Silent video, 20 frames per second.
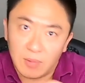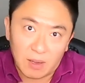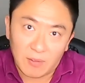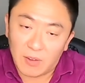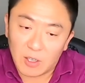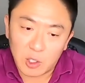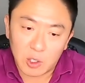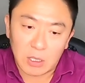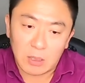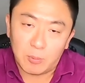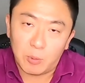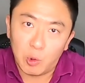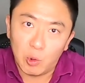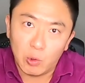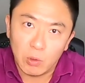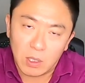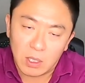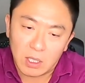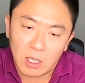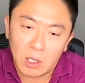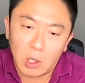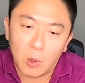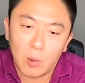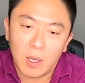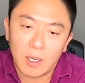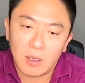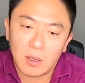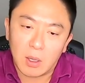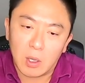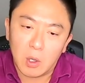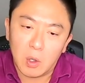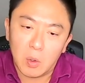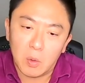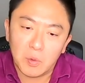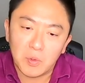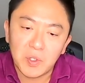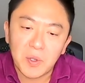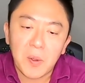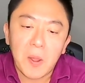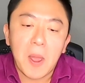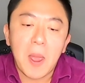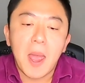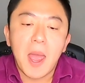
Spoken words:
eventually pool in the low end of the hose.